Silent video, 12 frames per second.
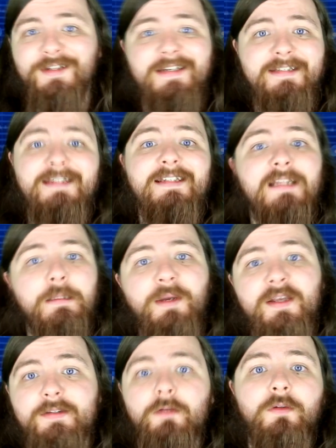This is the
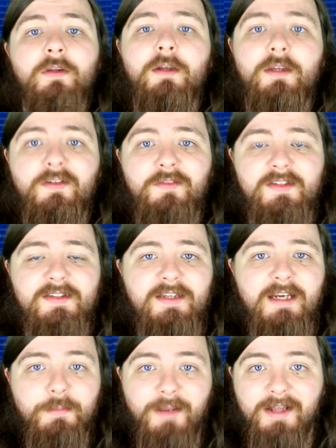best alternative to
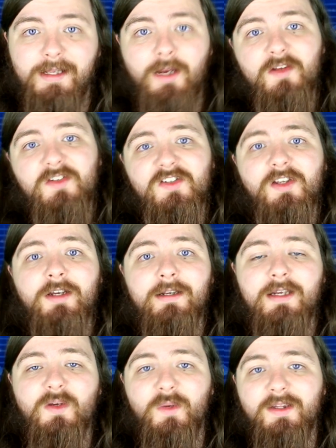Steam, and they are
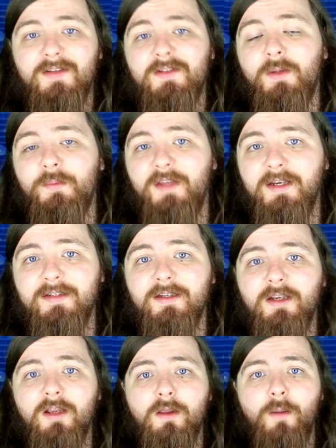certainly, with this update,
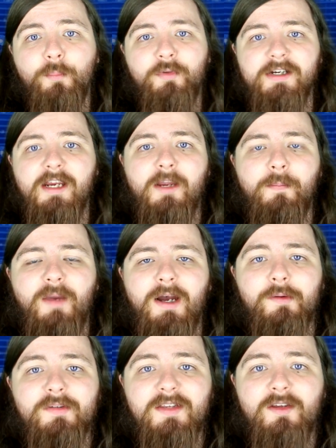bringing
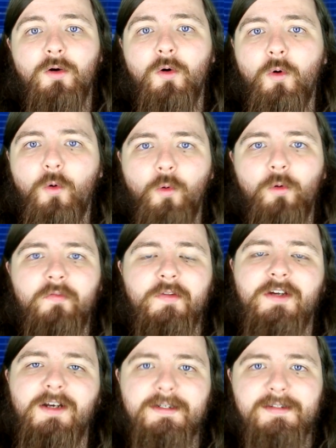about all of the
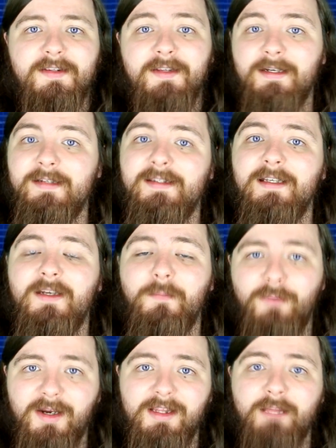kinds of things that
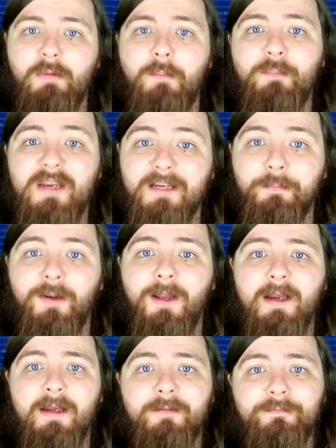can make them a big
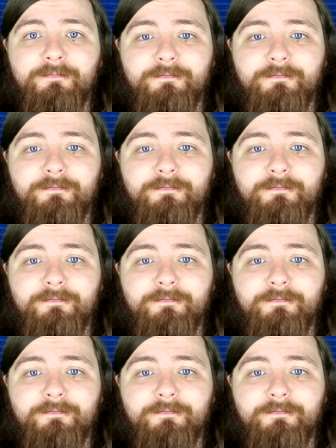player.